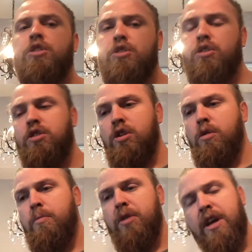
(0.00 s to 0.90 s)
Just, you
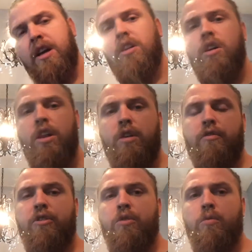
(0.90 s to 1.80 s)
know, plan it all out
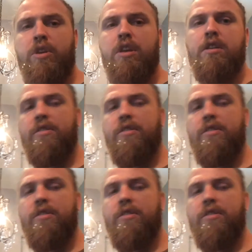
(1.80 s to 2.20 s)
for your week.